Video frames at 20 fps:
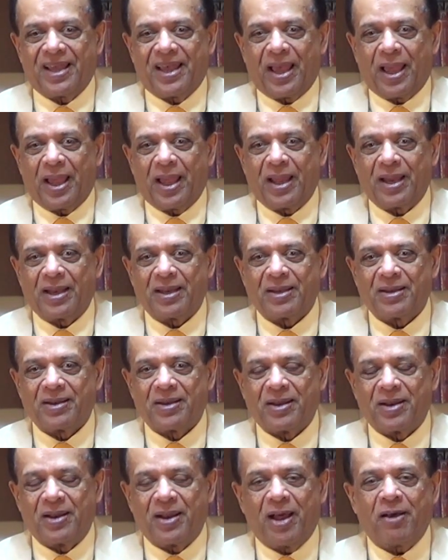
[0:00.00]

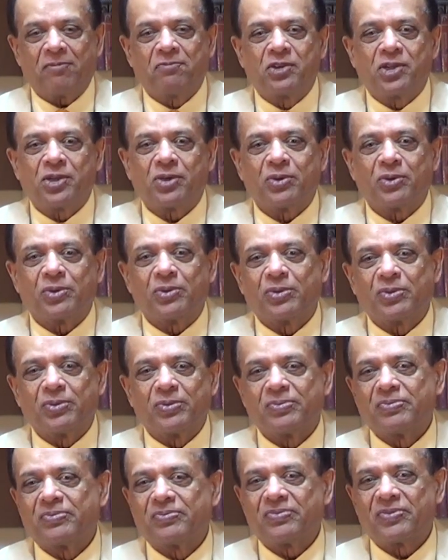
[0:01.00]
and love to
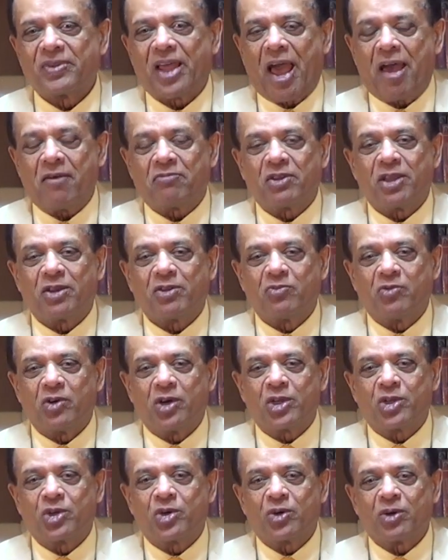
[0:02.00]
have the
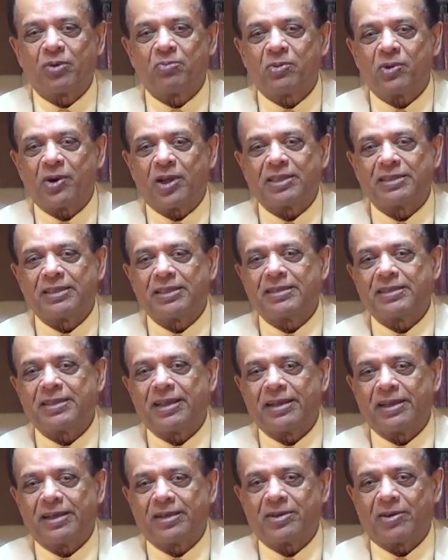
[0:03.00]
virtual presence
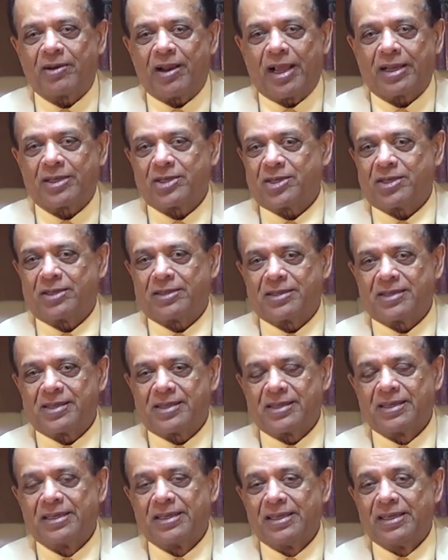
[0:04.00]
and
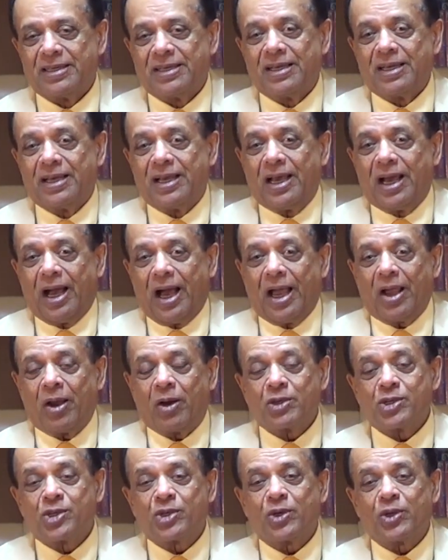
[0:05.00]
interactions. I
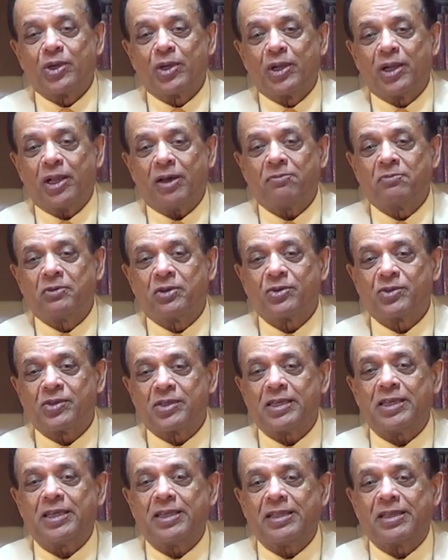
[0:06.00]
also love to
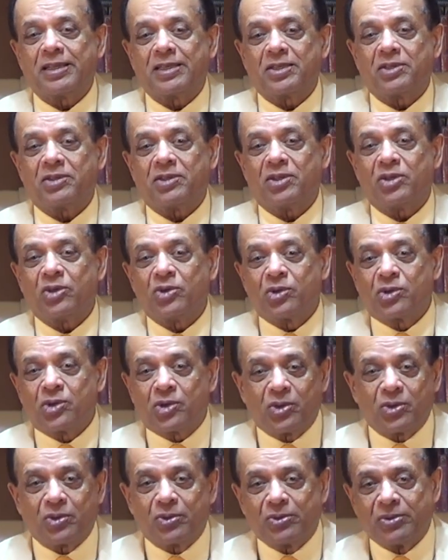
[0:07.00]
see that you
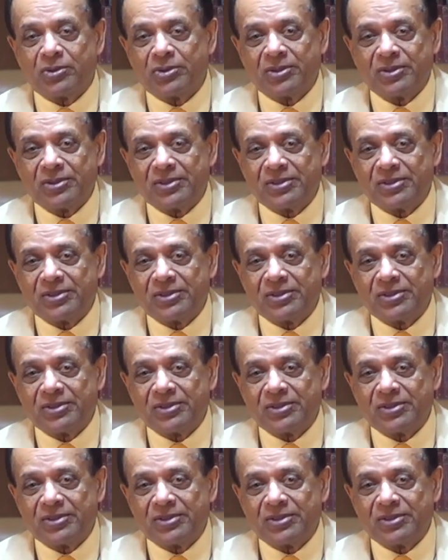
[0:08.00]
too